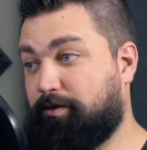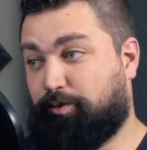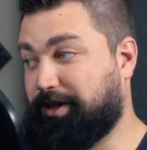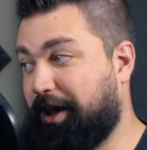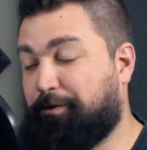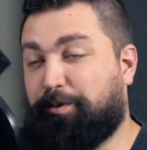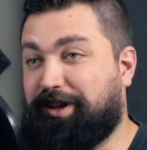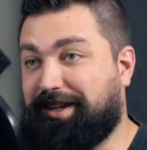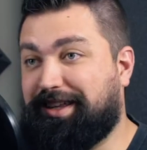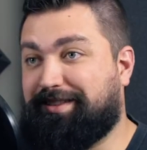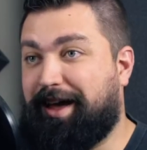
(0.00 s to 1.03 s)
we desperately
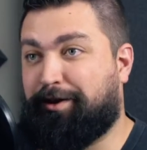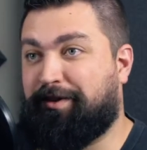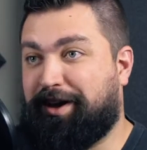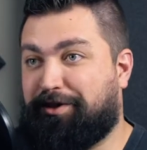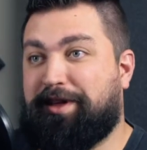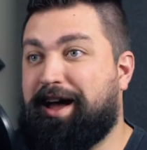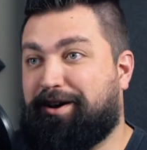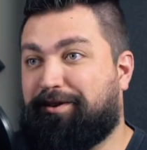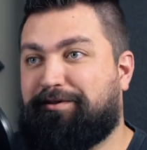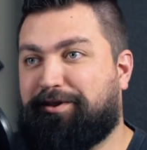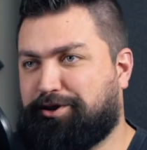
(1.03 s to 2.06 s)
need that advice now,
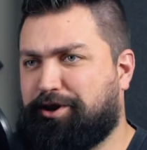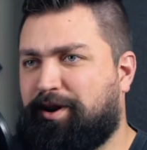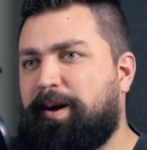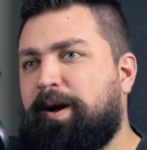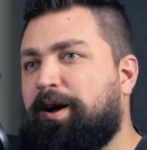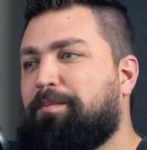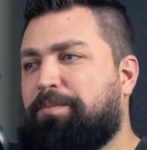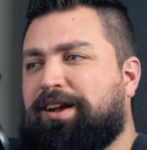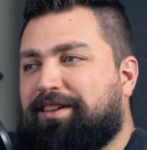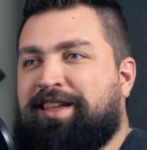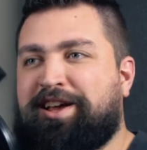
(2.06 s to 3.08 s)
for sure. But
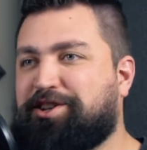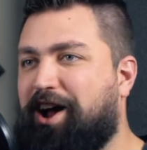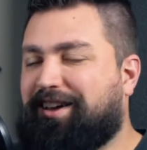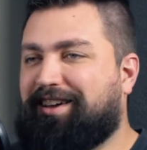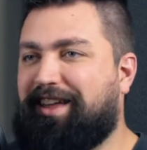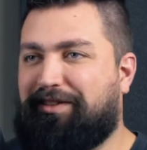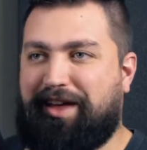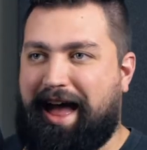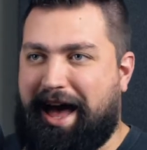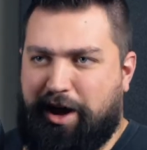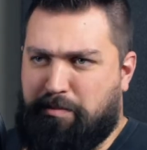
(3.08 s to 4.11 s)
isn't that shocking that they
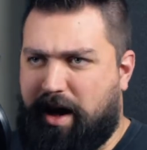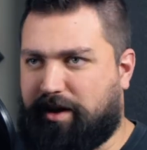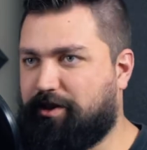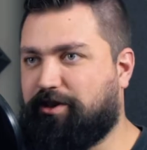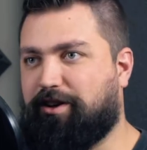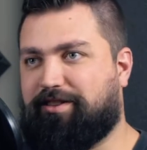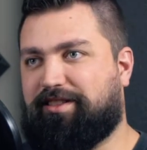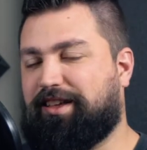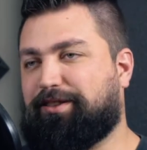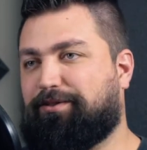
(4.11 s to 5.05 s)
had monasteries in like the